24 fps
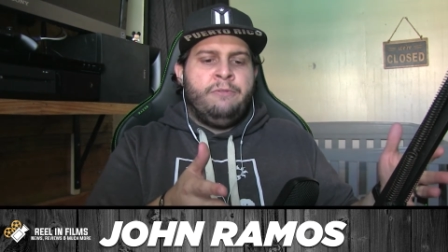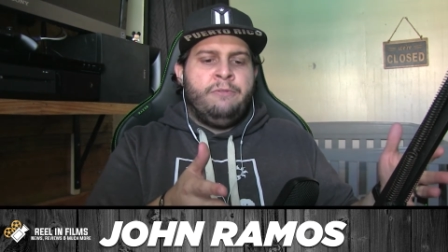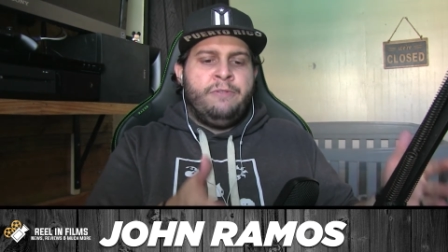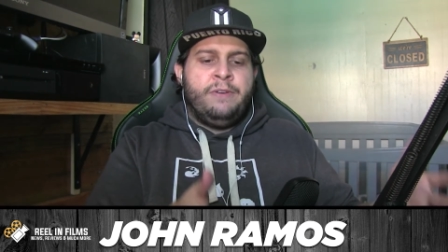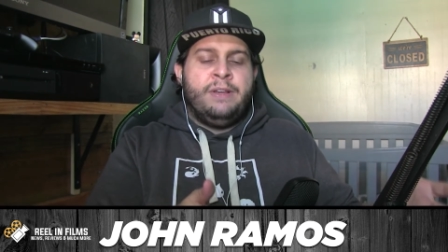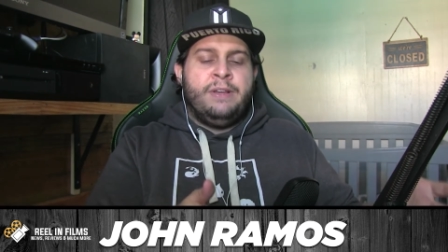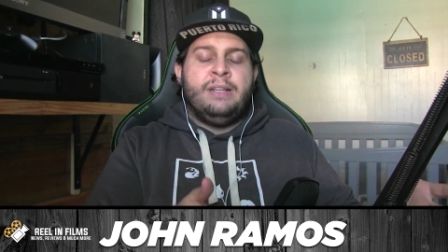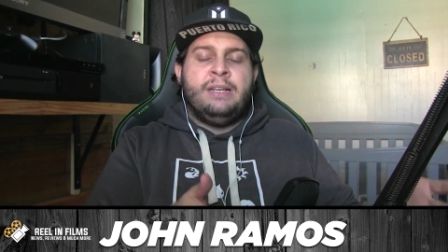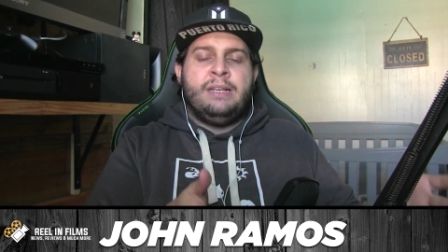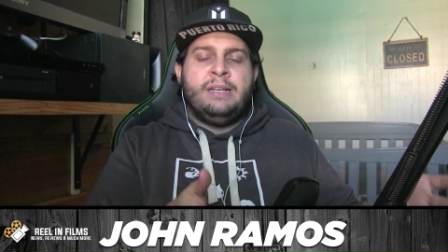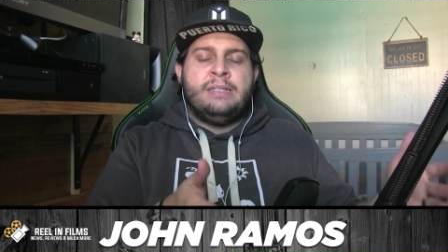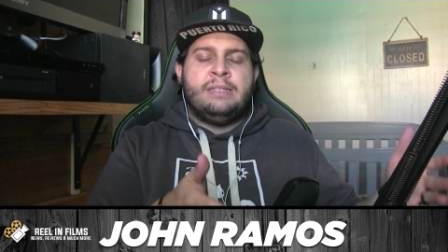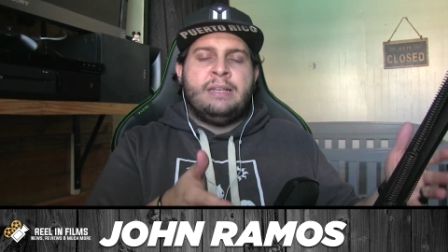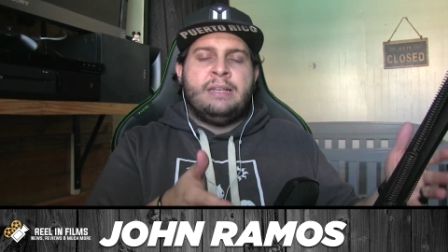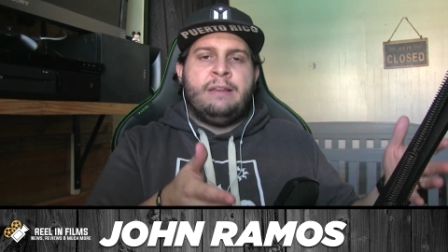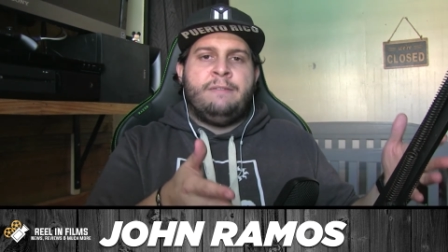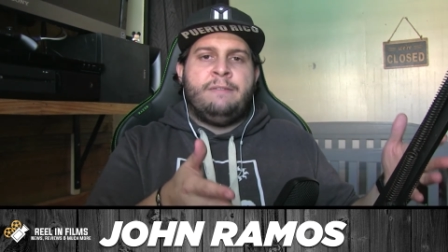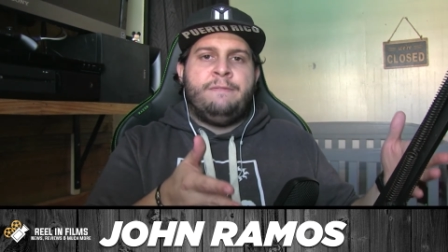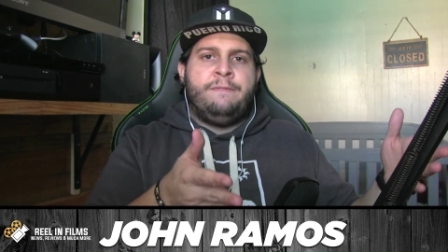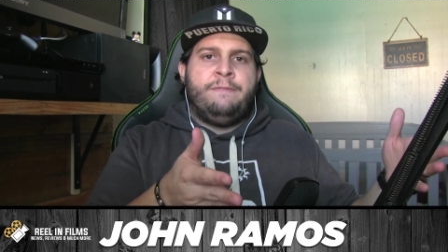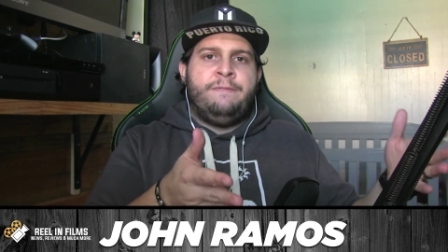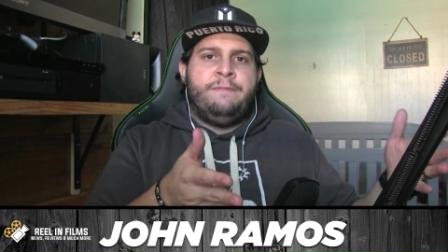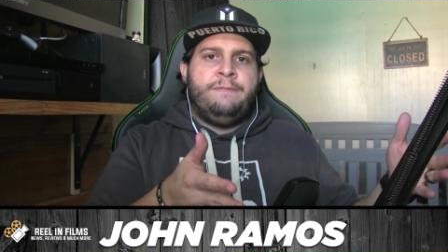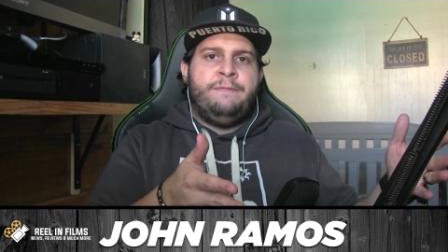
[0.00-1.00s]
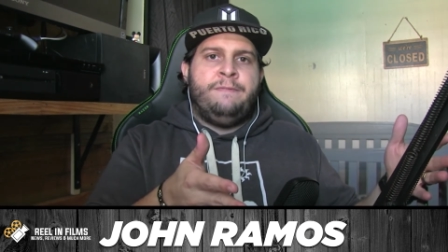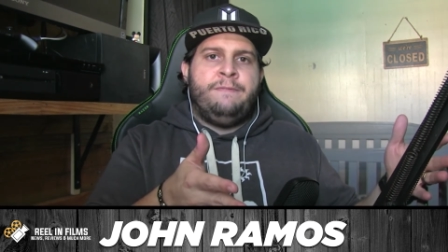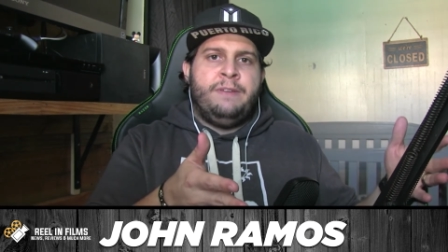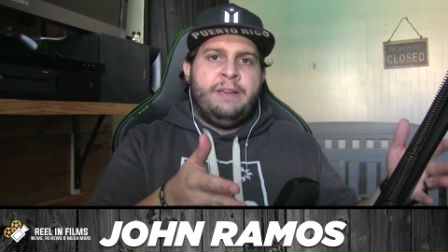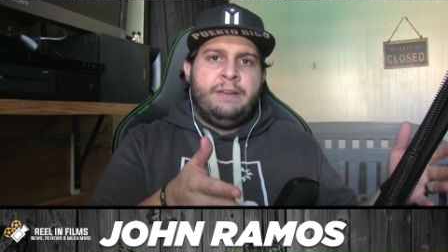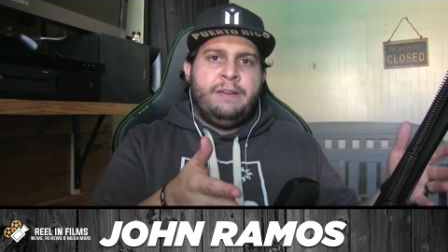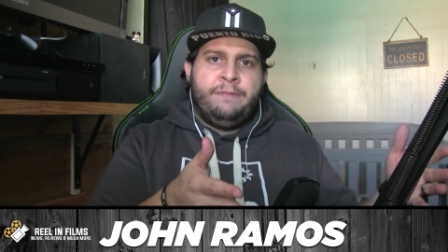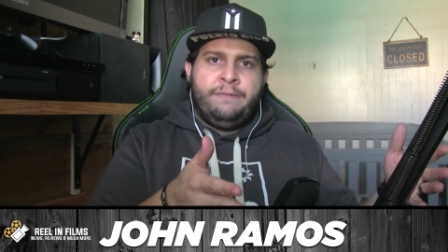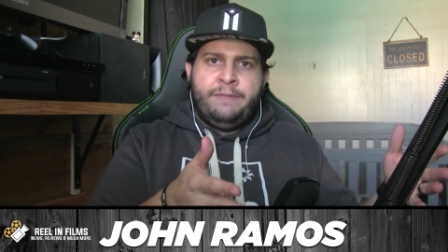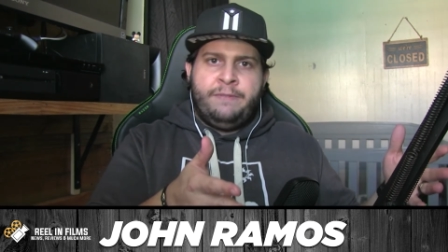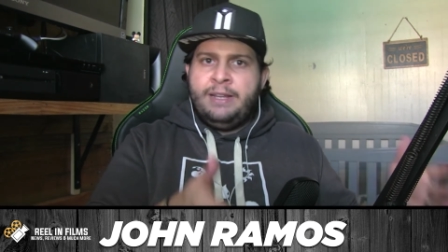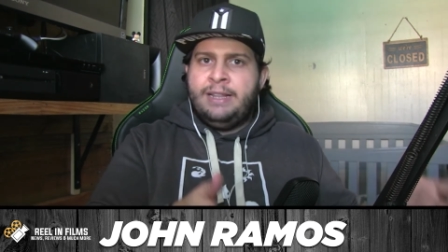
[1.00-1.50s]
feelings that
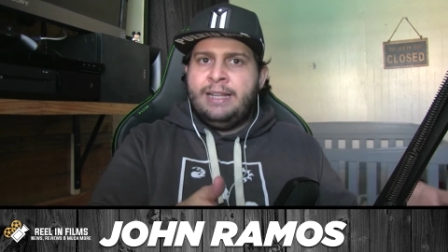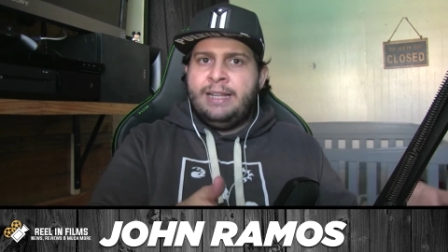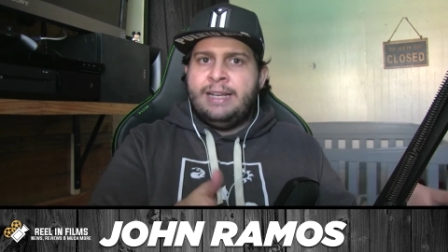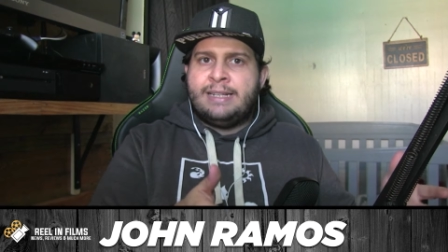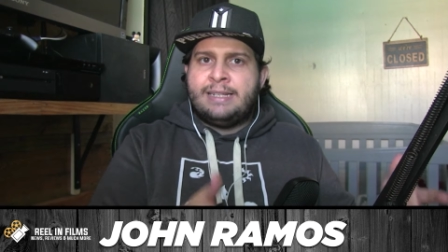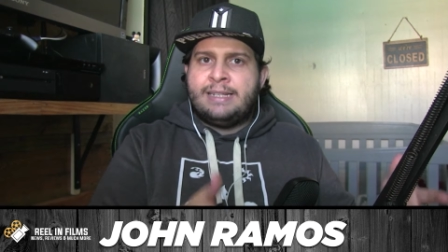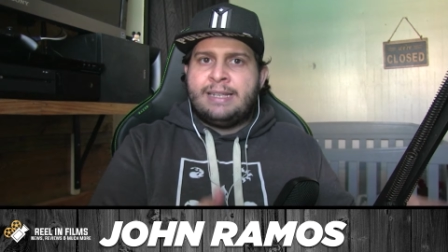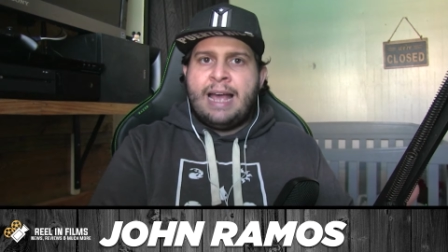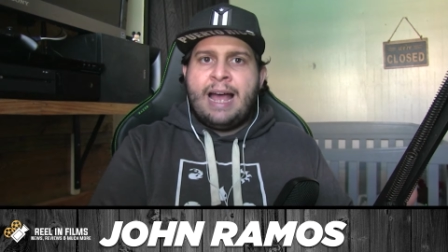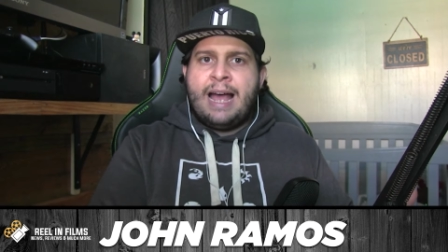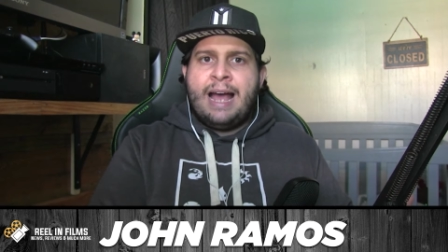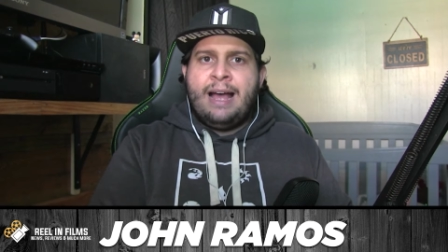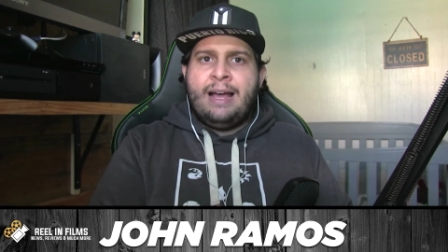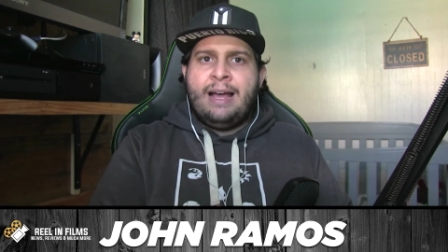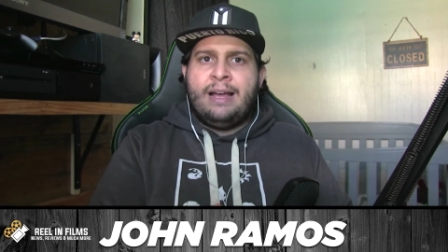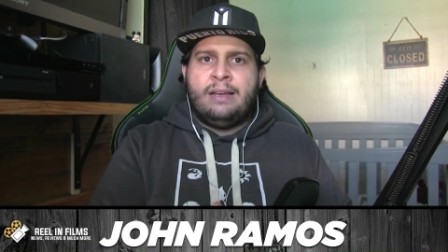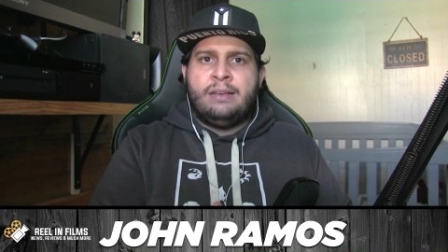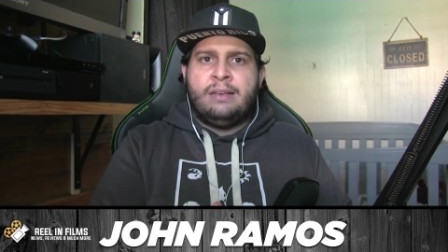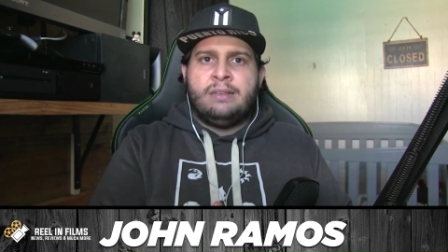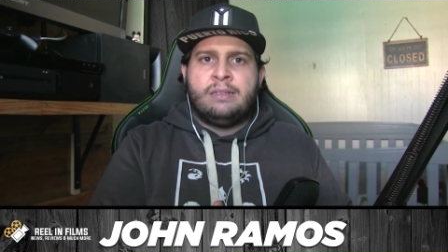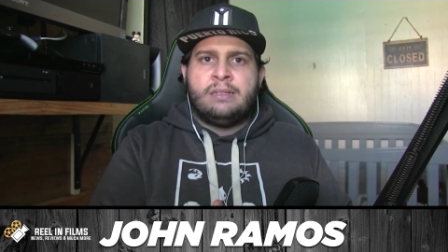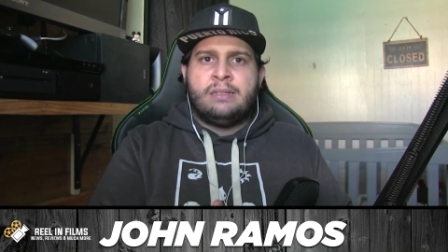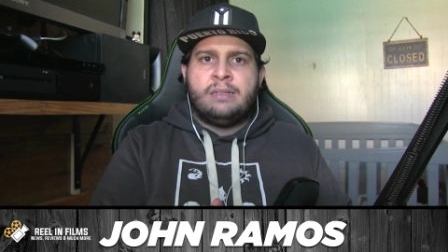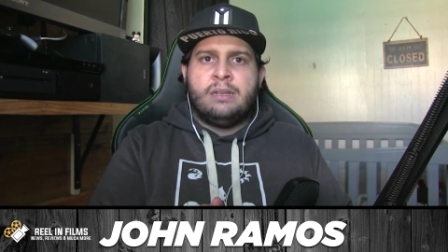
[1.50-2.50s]
F Felix has